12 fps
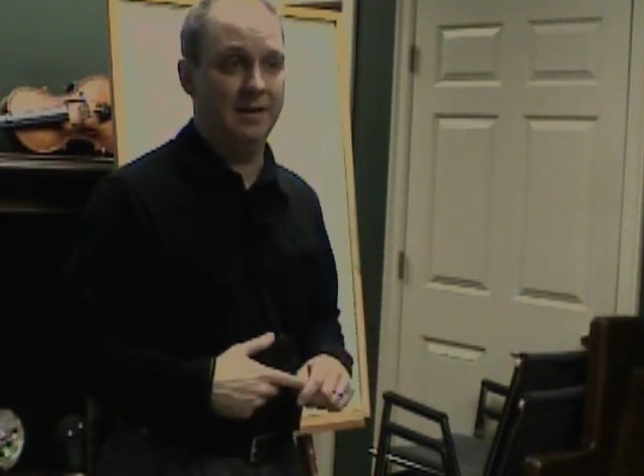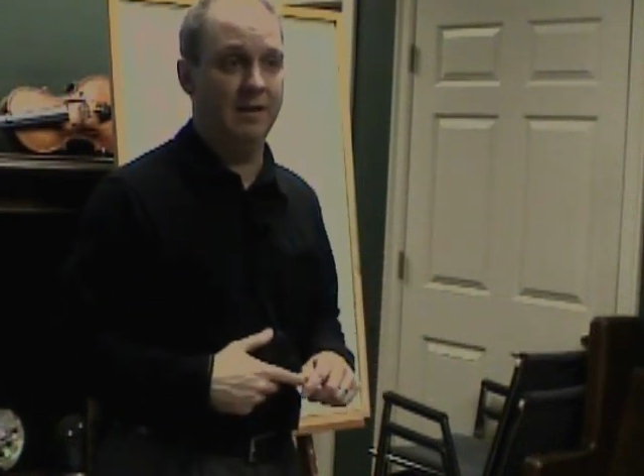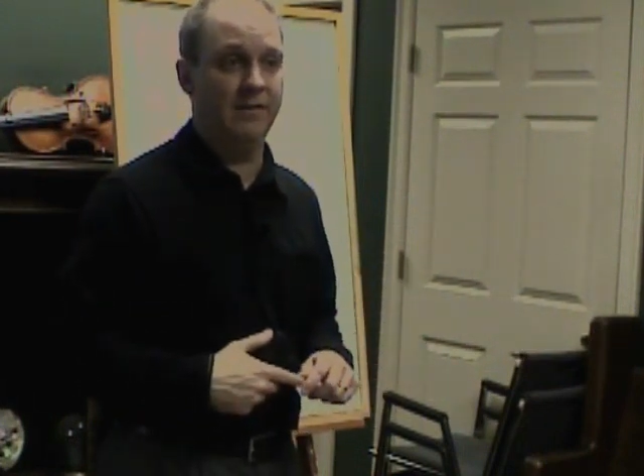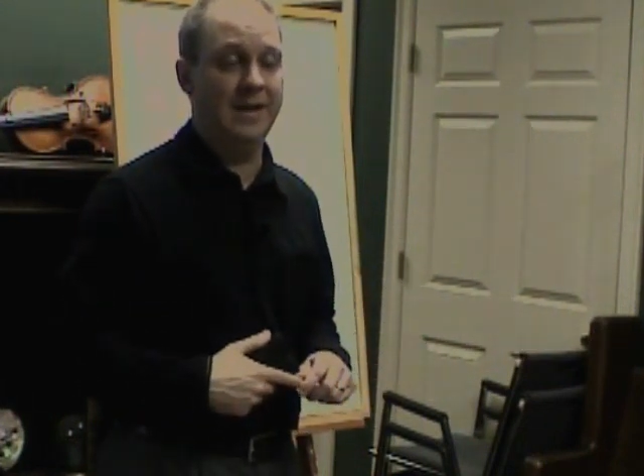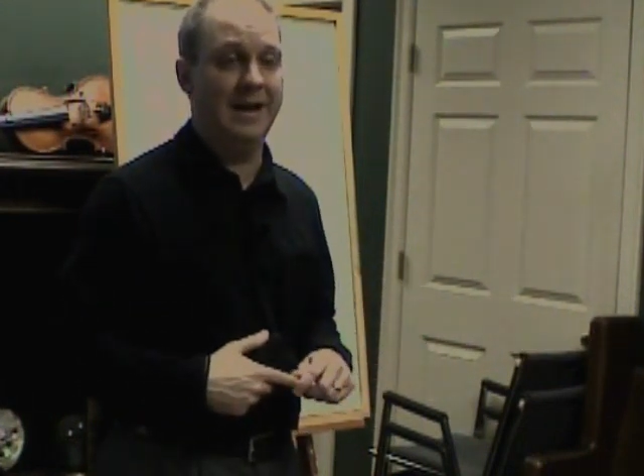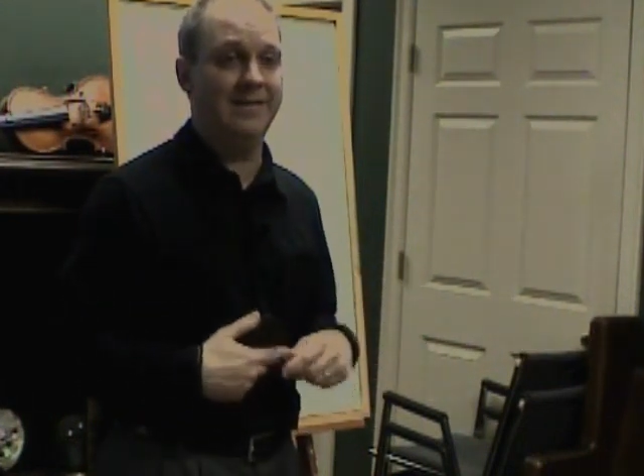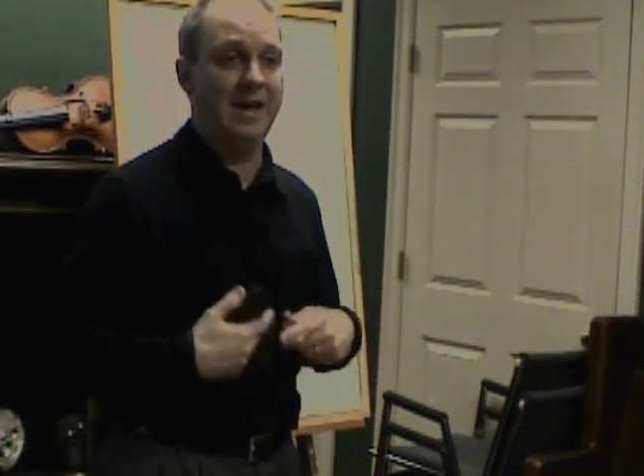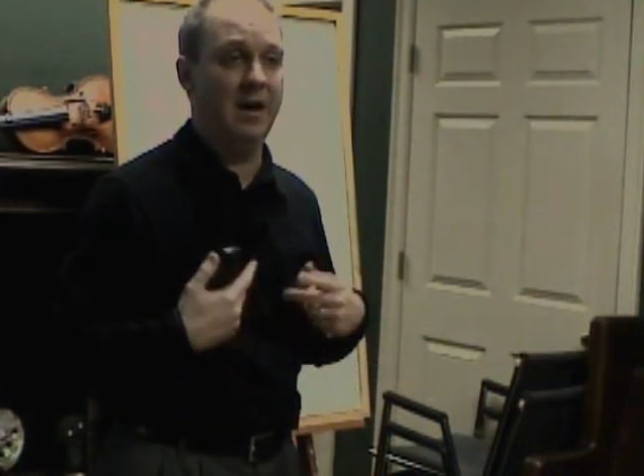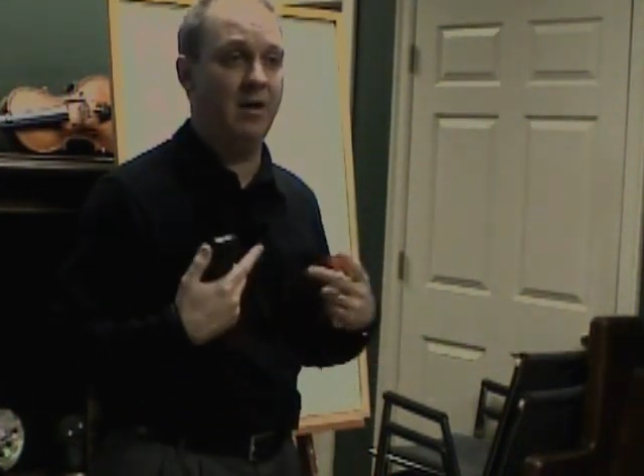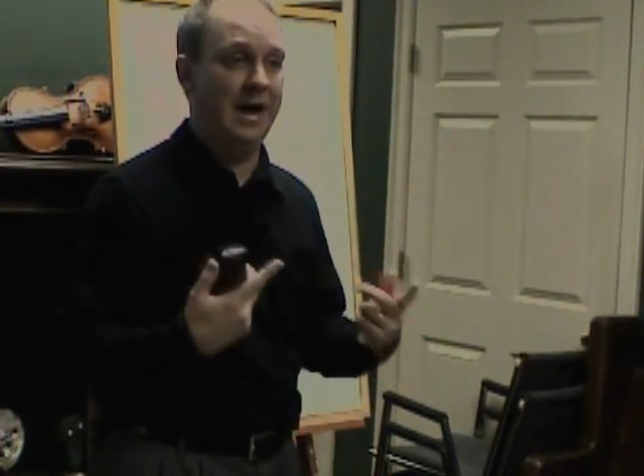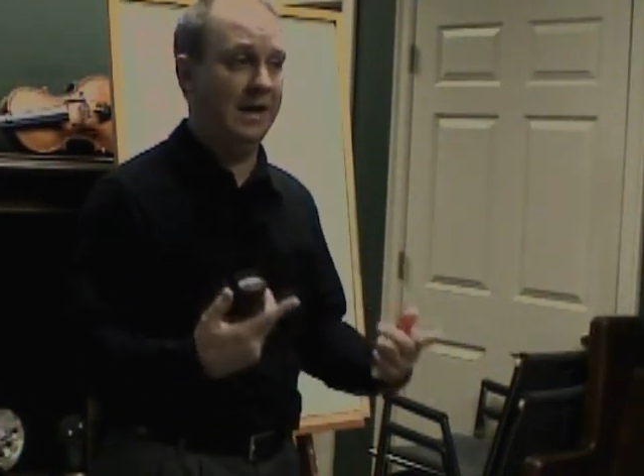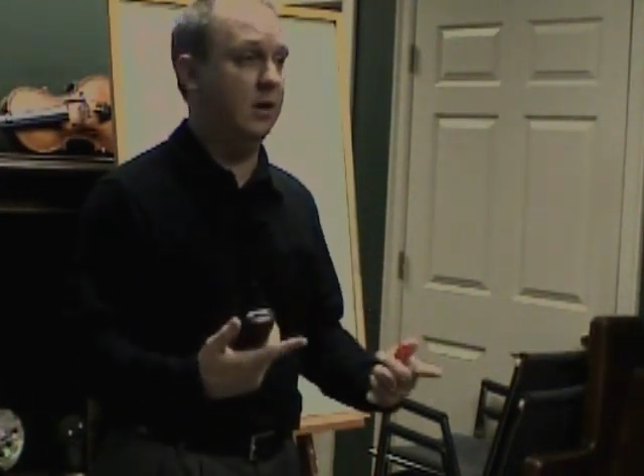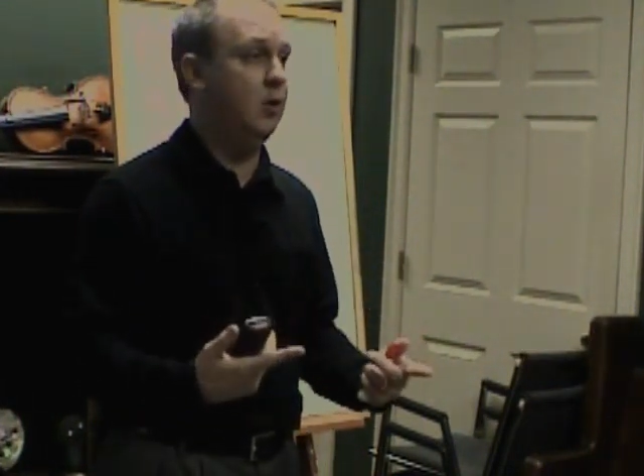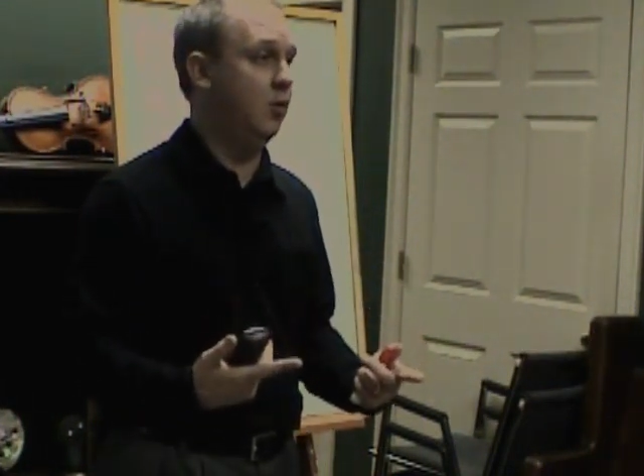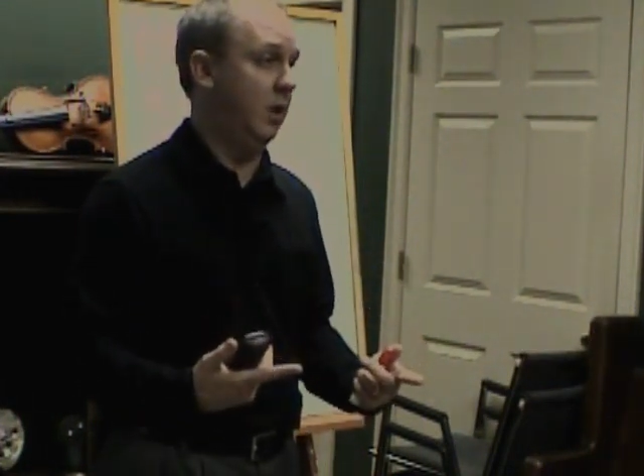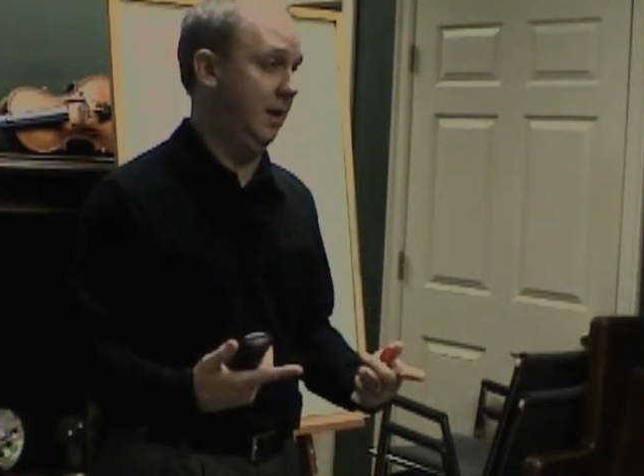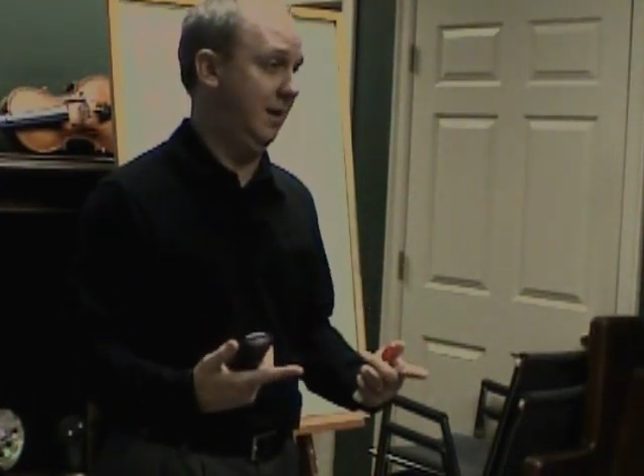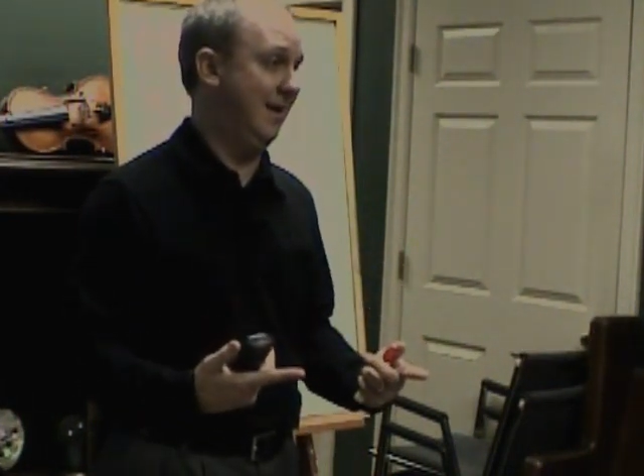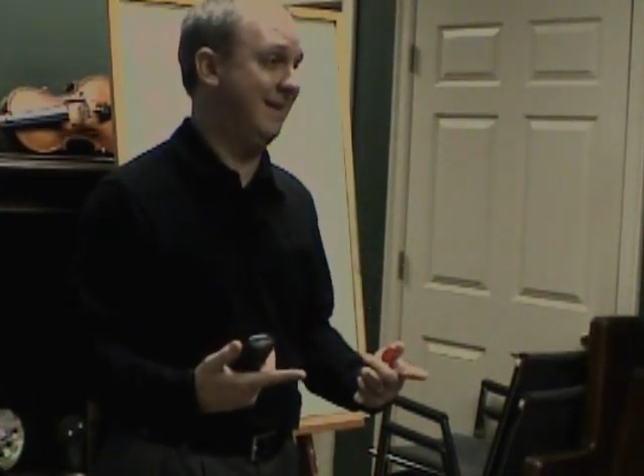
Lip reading: because that's how I do it.